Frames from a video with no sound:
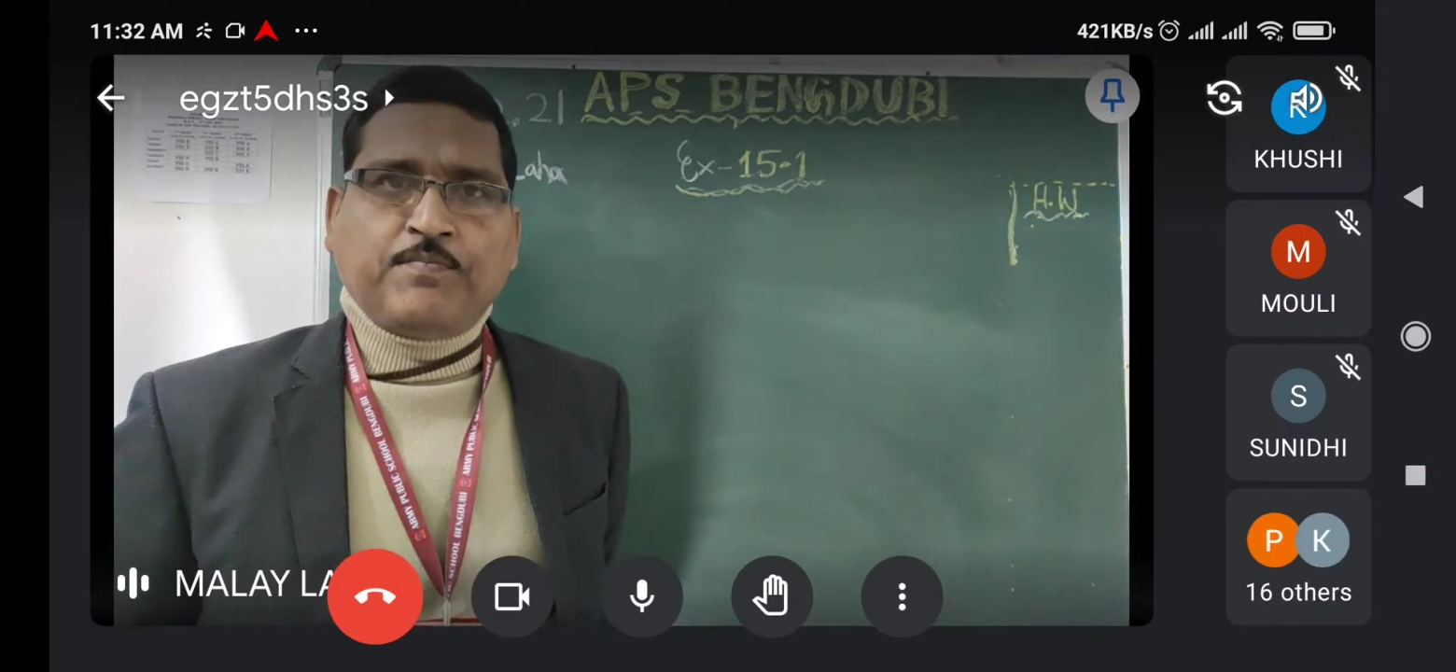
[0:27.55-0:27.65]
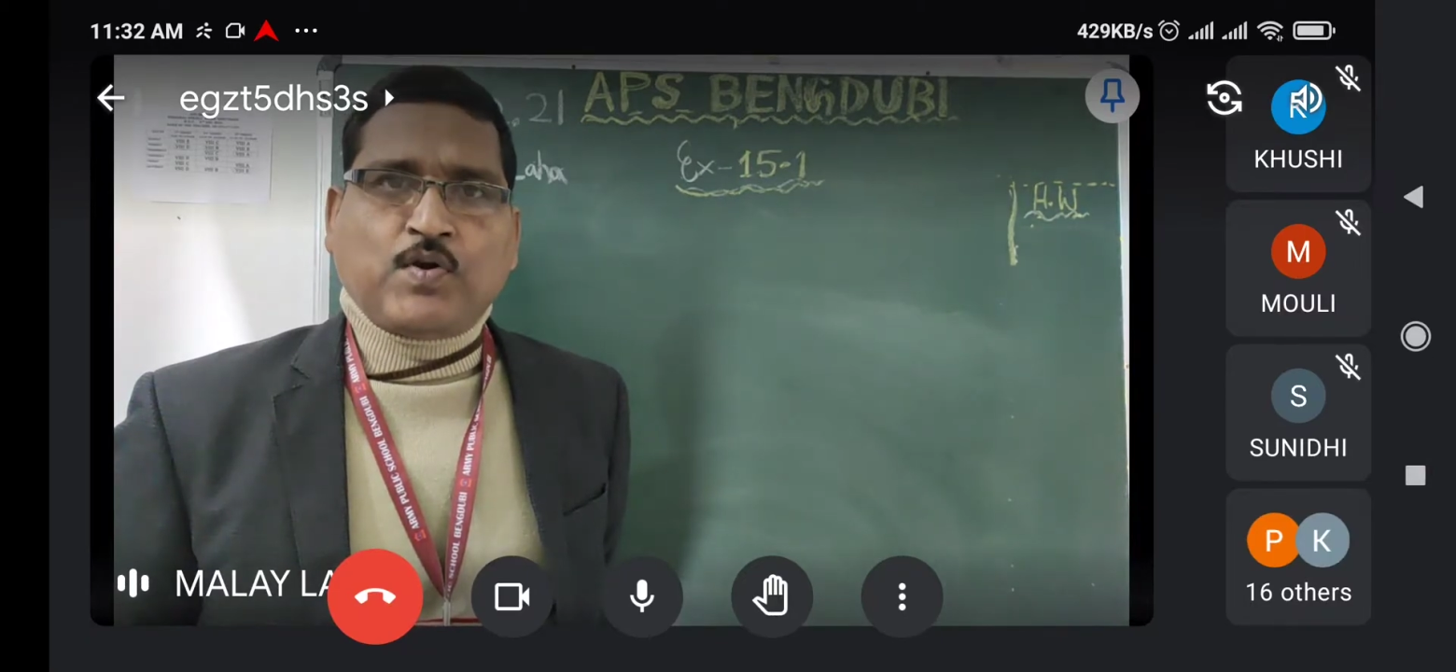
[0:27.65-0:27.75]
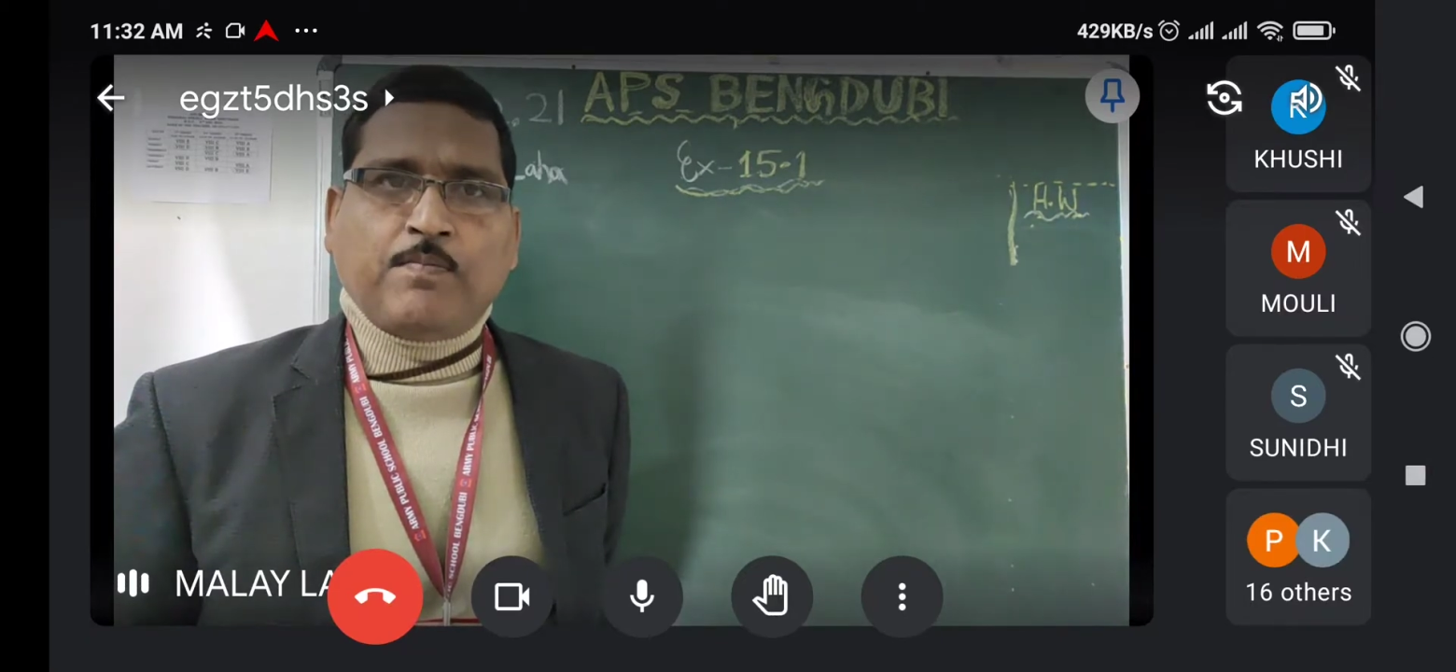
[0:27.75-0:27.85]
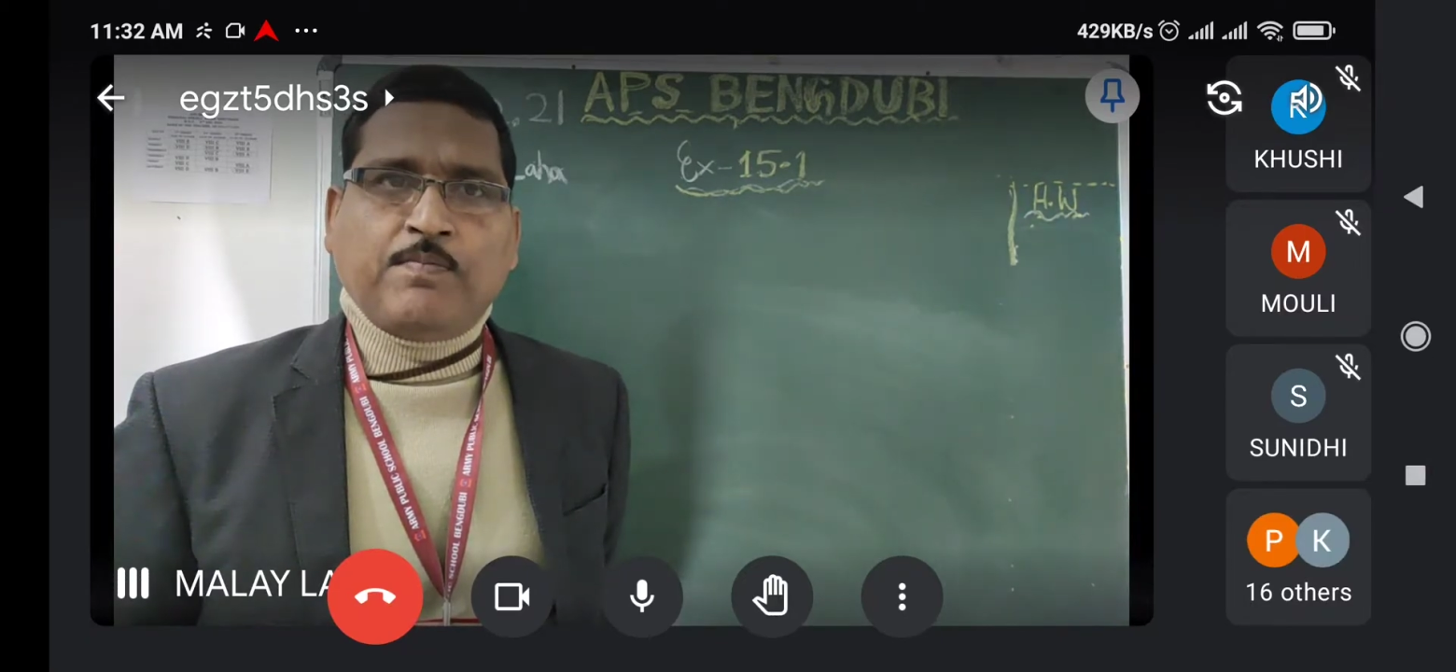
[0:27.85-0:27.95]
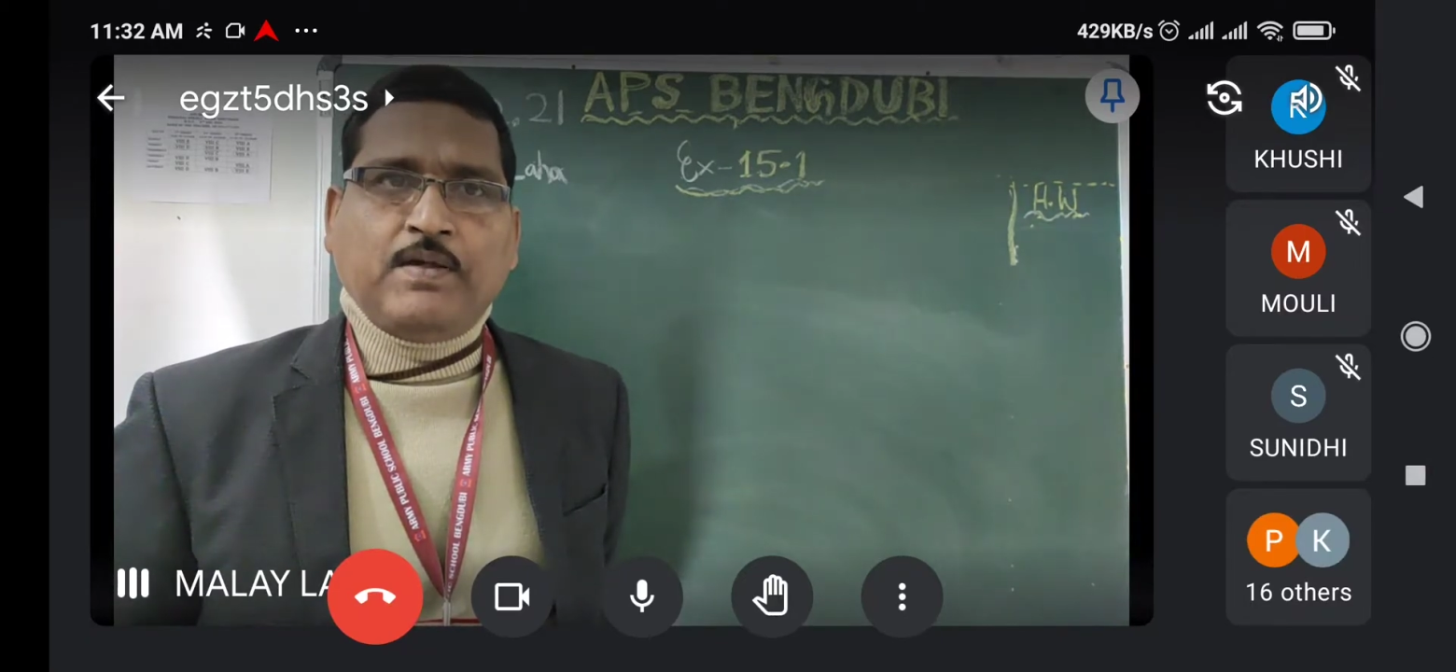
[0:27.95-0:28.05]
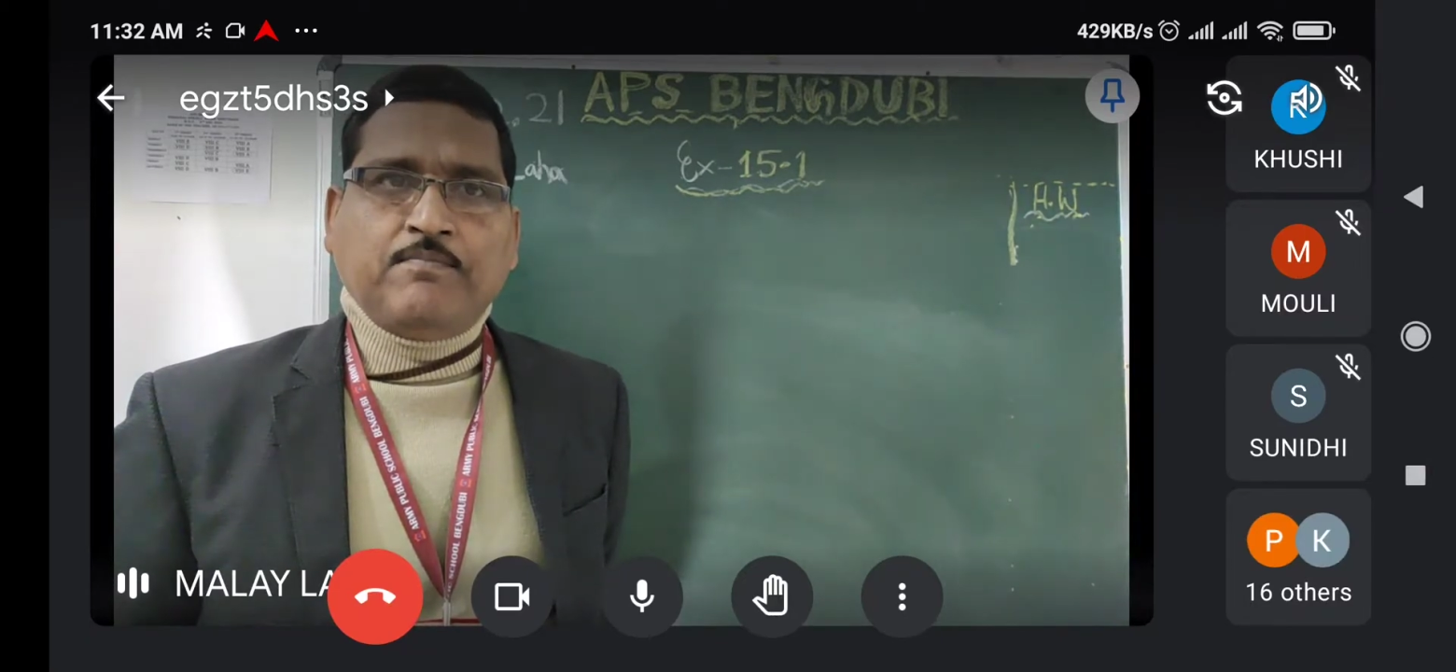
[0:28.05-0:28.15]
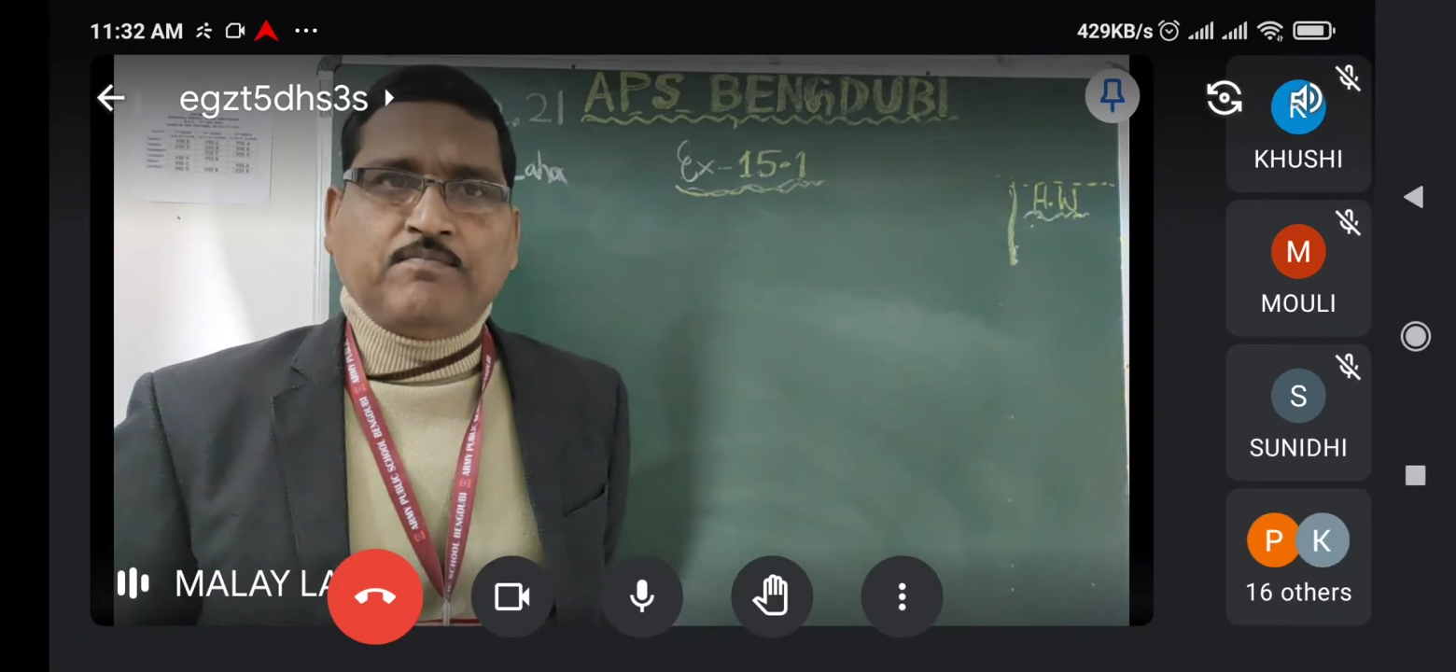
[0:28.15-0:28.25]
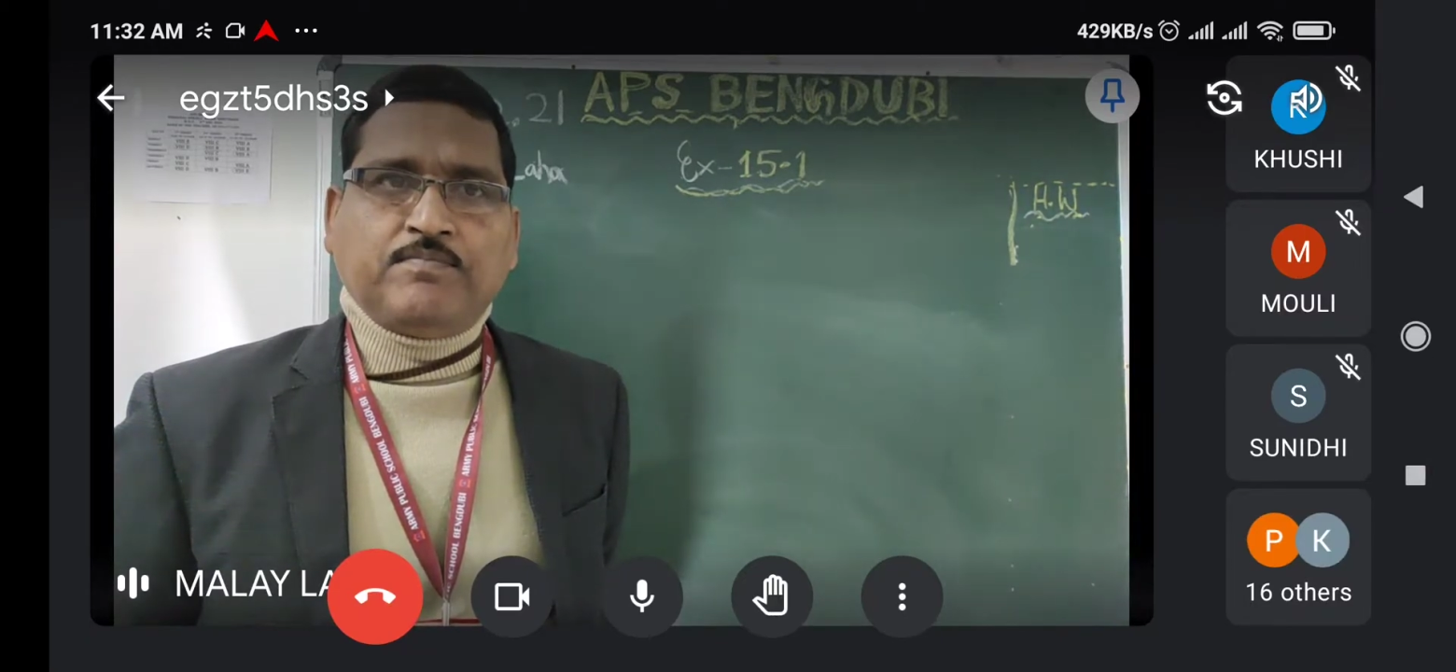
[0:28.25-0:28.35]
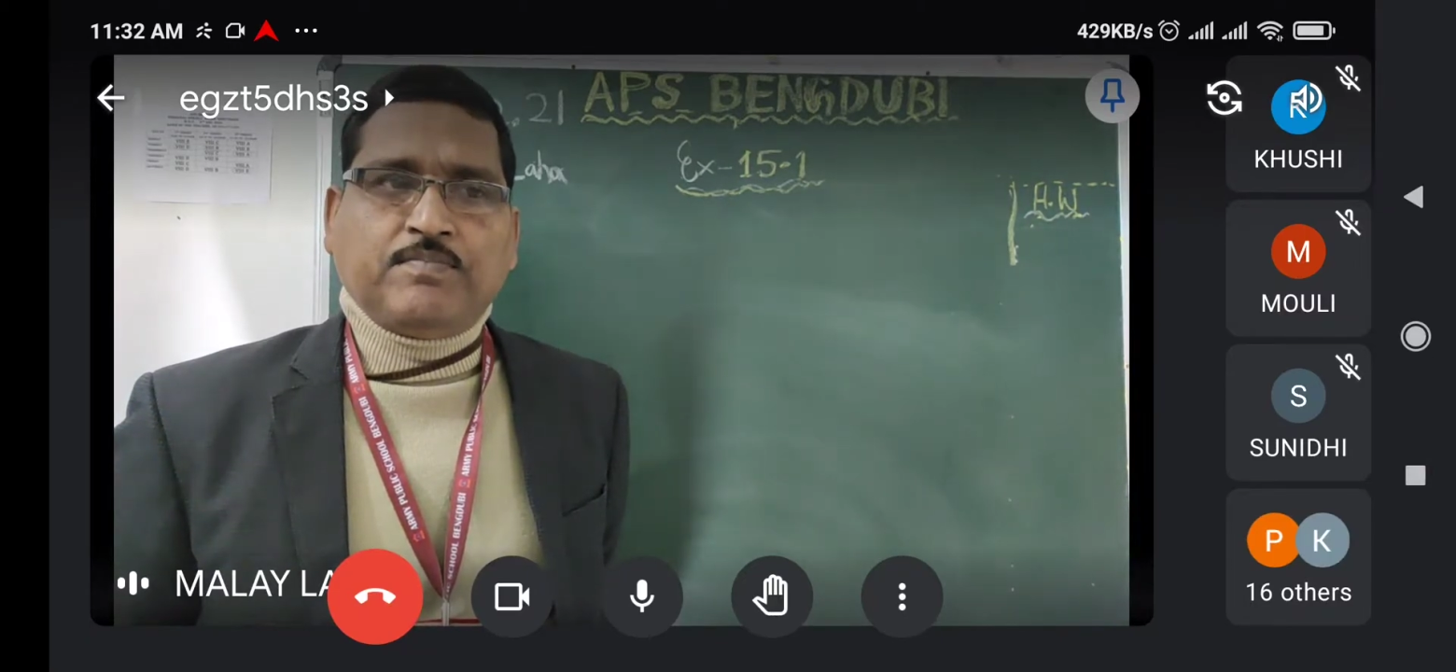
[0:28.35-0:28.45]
problem